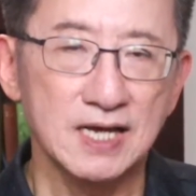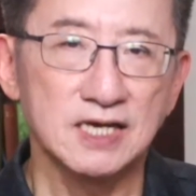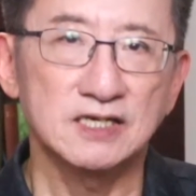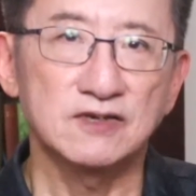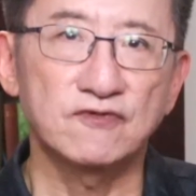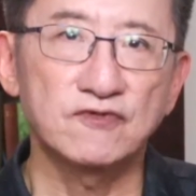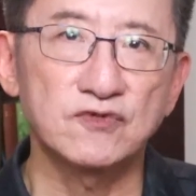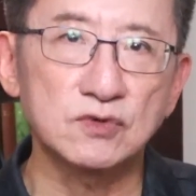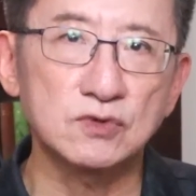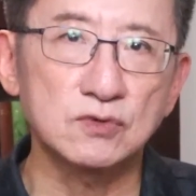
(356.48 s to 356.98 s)

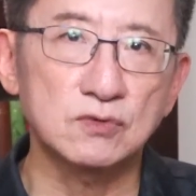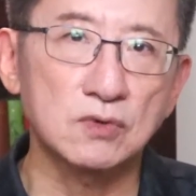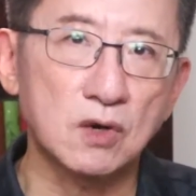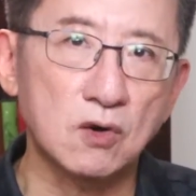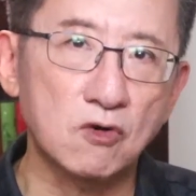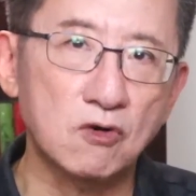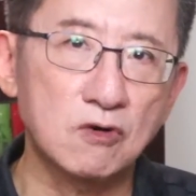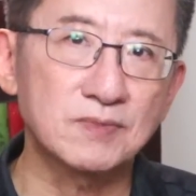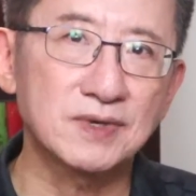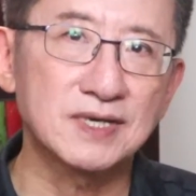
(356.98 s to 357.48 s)
The funeral
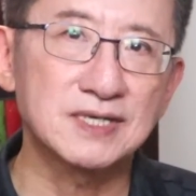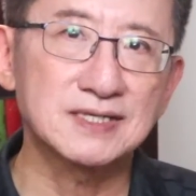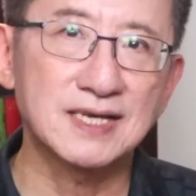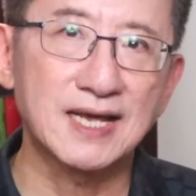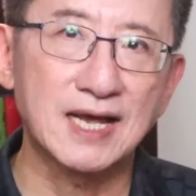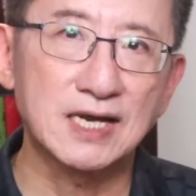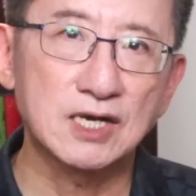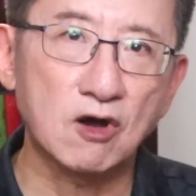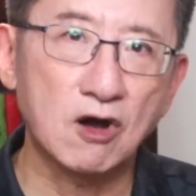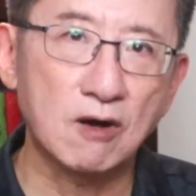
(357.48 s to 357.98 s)
home is
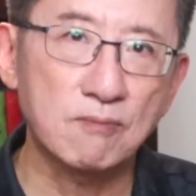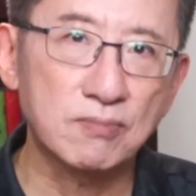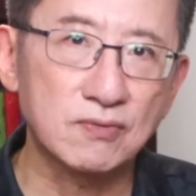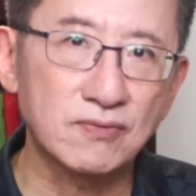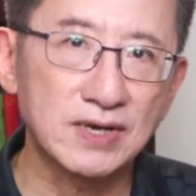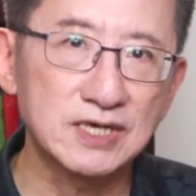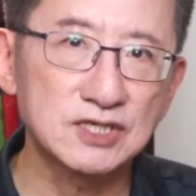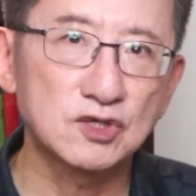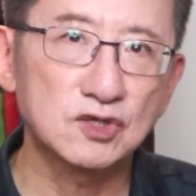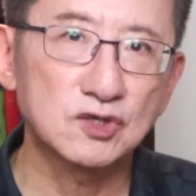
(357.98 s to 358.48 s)
an
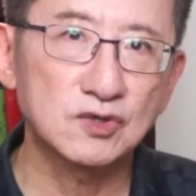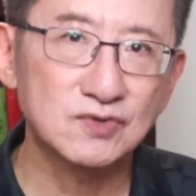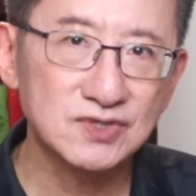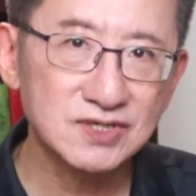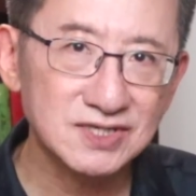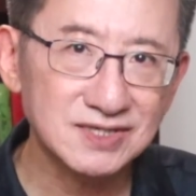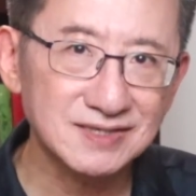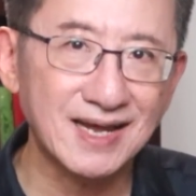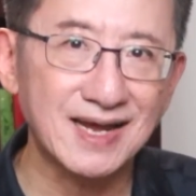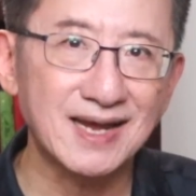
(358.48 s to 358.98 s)
operational
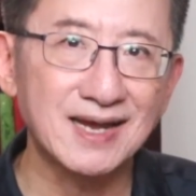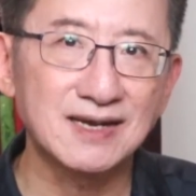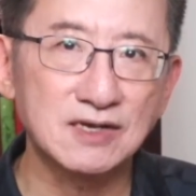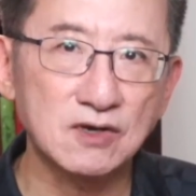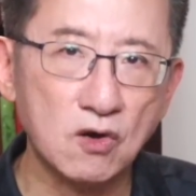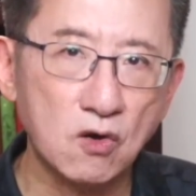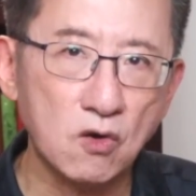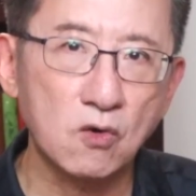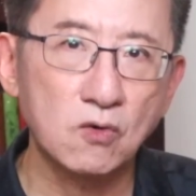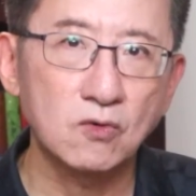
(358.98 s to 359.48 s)

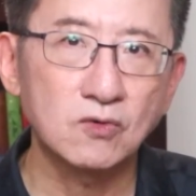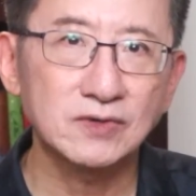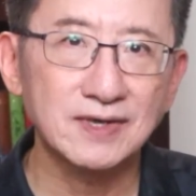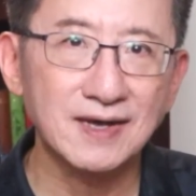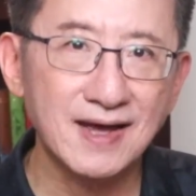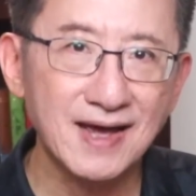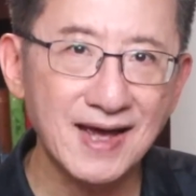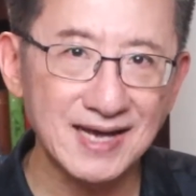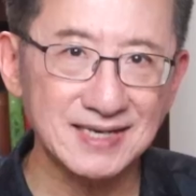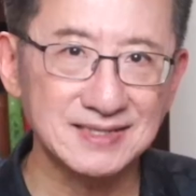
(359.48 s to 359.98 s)
state-owned
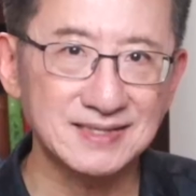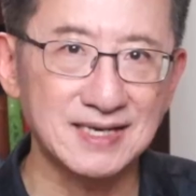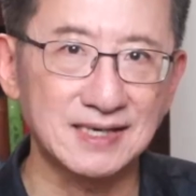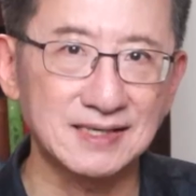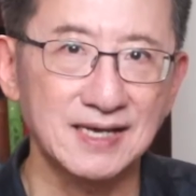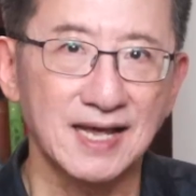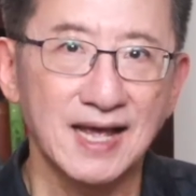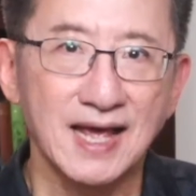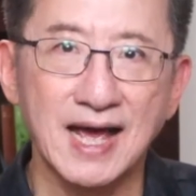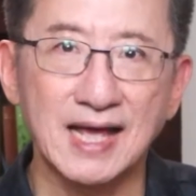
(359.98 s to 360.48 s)

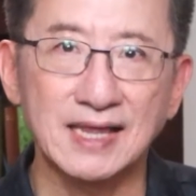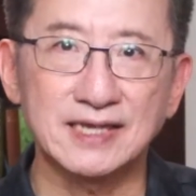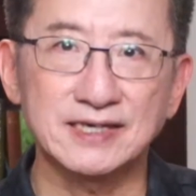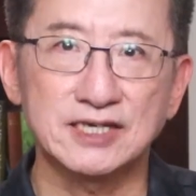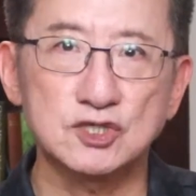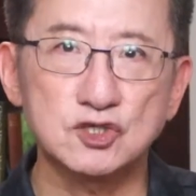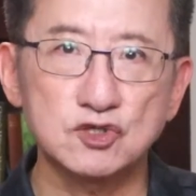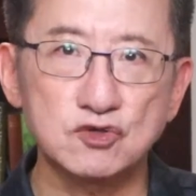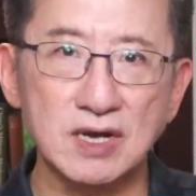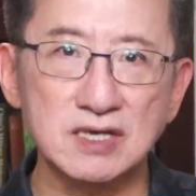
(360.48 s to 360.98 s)
asset, and
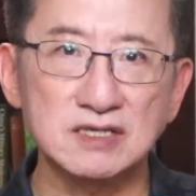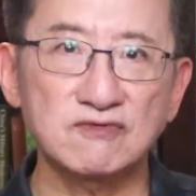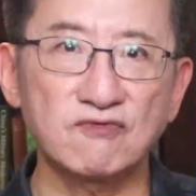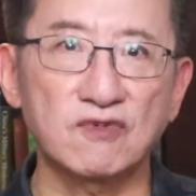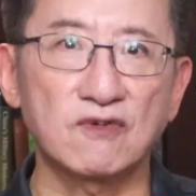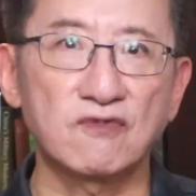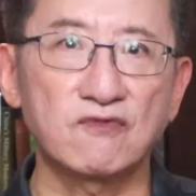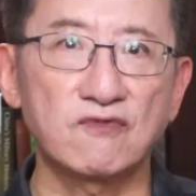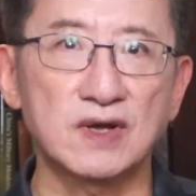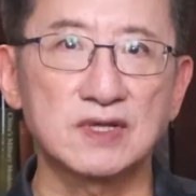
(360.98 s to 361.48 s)
the
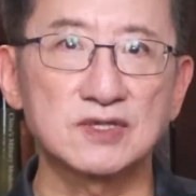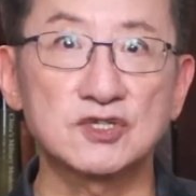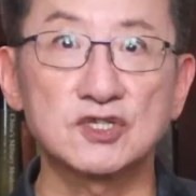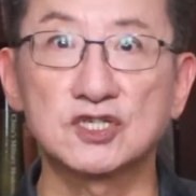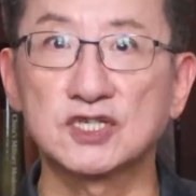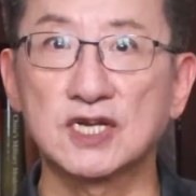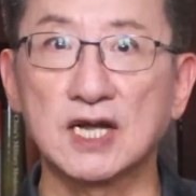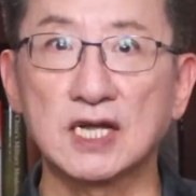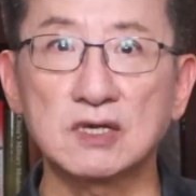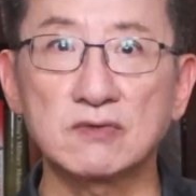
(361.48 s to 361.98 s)
transfer funds
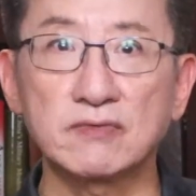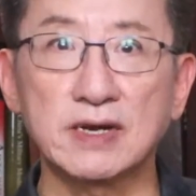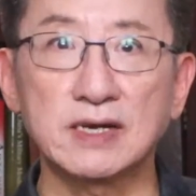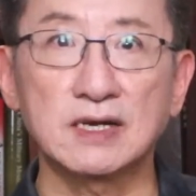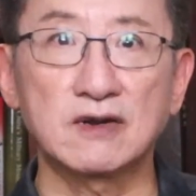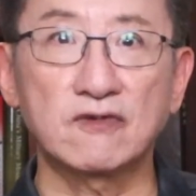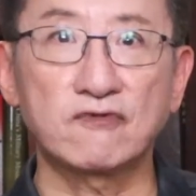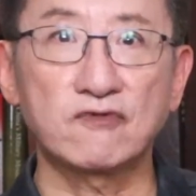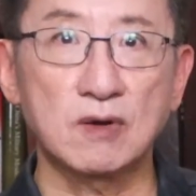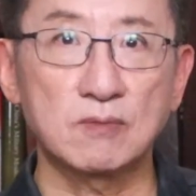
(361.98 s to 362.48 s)

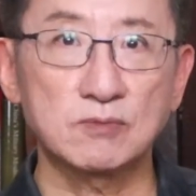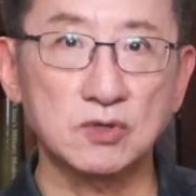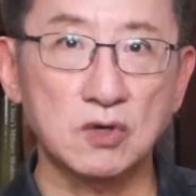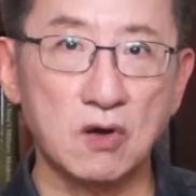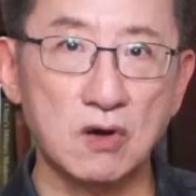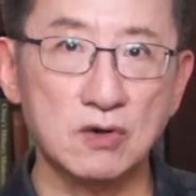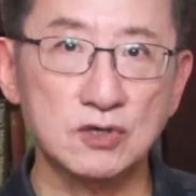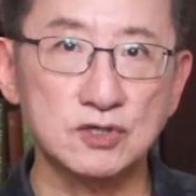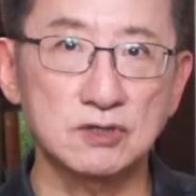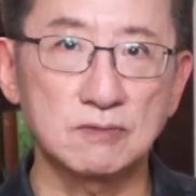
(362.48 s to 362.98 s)
generated from the
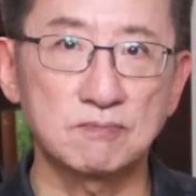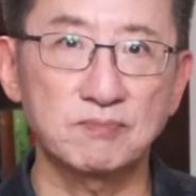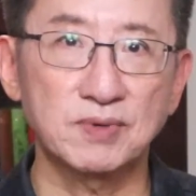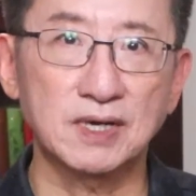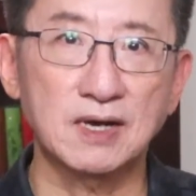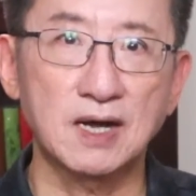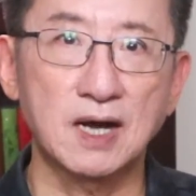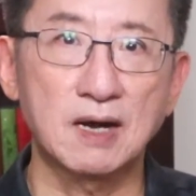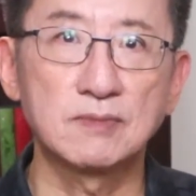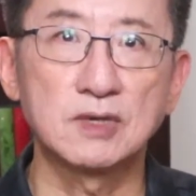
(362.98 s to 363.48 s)
auction
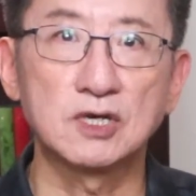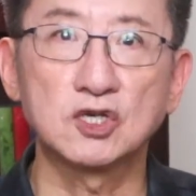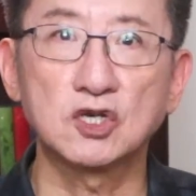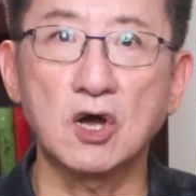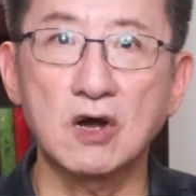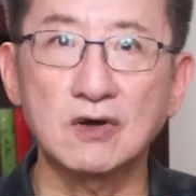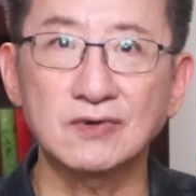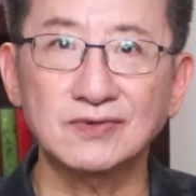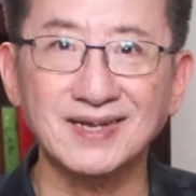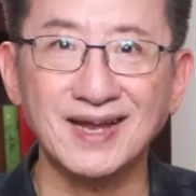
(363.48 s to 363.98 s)
become
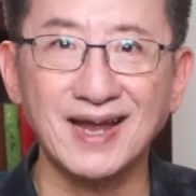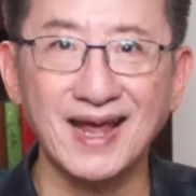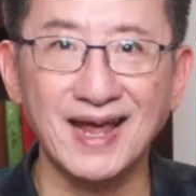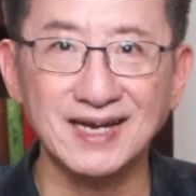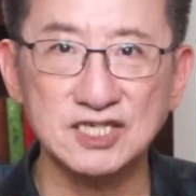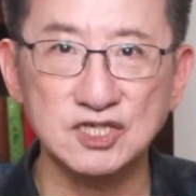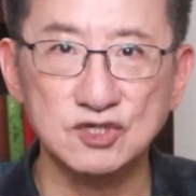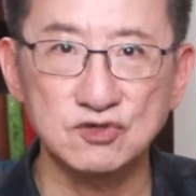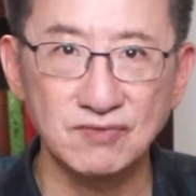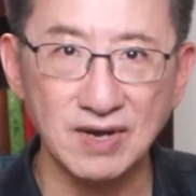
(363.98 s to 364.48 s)

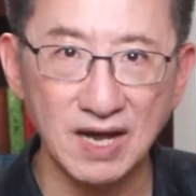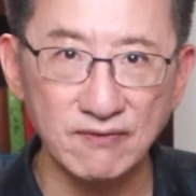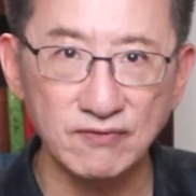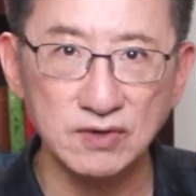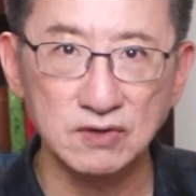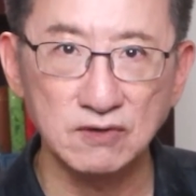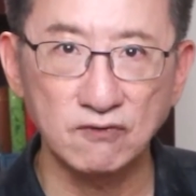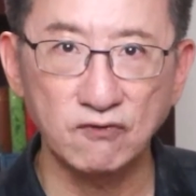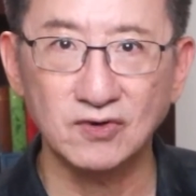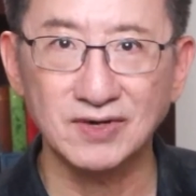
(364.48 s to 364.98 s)
non-tax
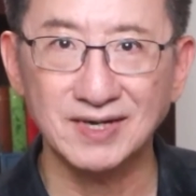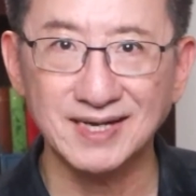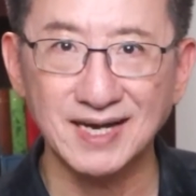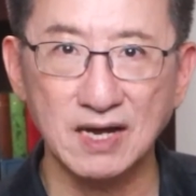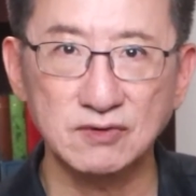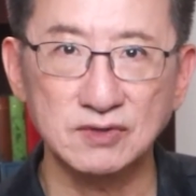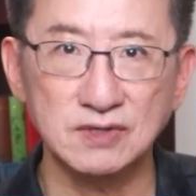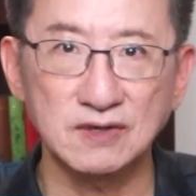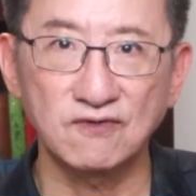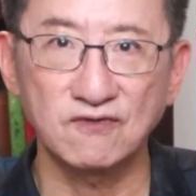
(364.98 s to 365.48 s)
revenue for the
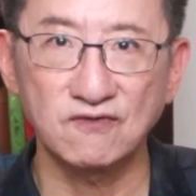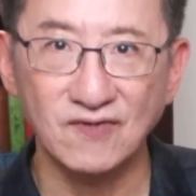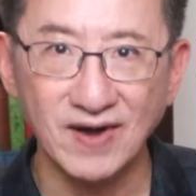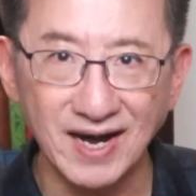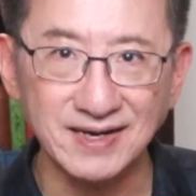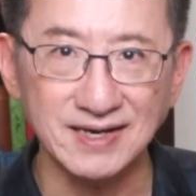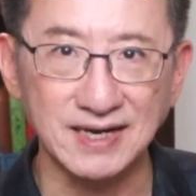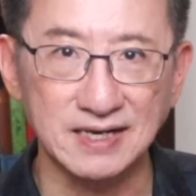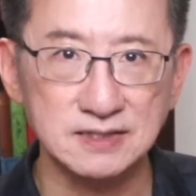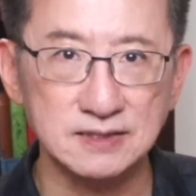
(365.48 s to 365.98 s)
county
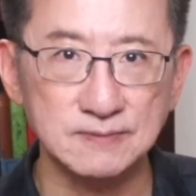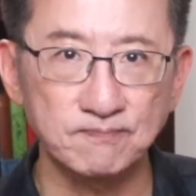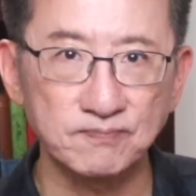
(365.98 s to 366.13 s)
finance.